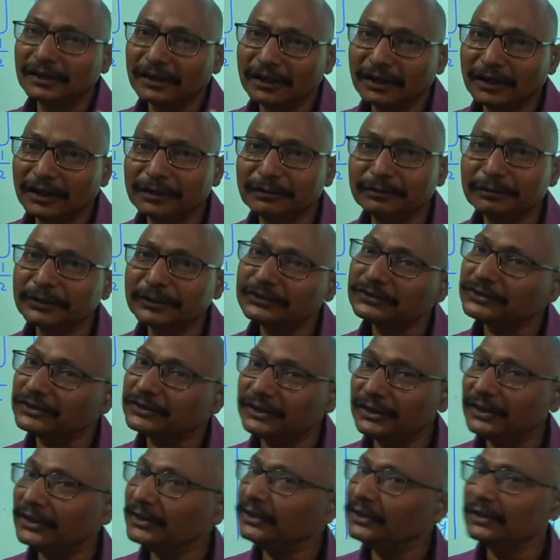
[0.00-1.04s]
elements
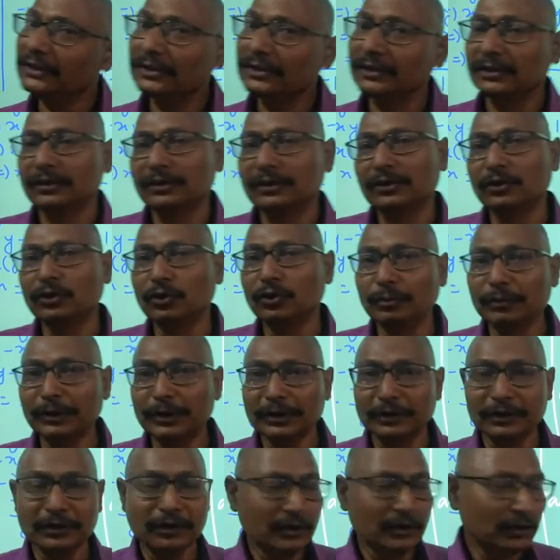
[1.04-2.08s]
in domain.
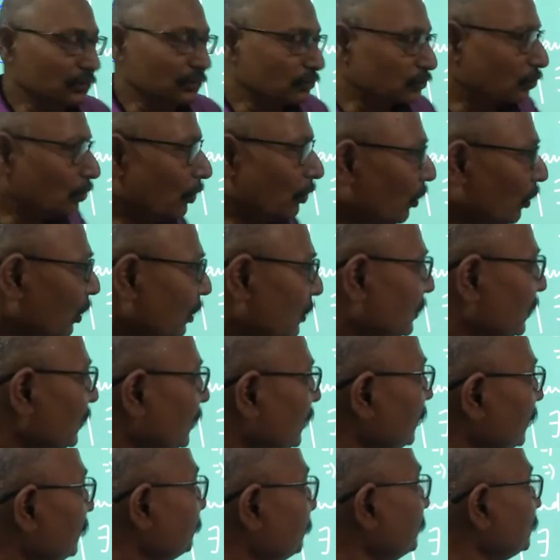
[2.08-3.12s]
So all the
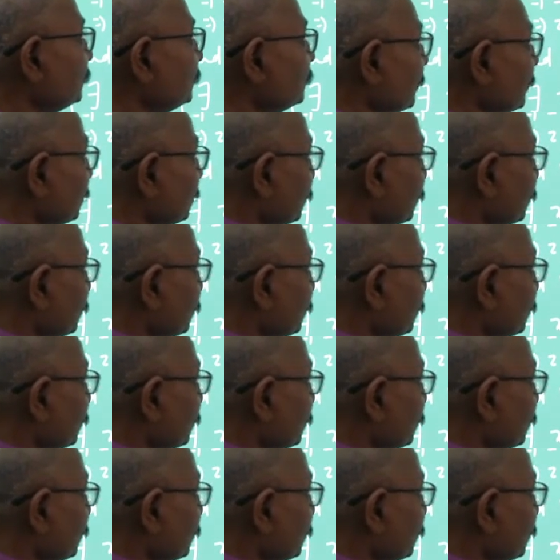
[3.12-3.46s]
elements of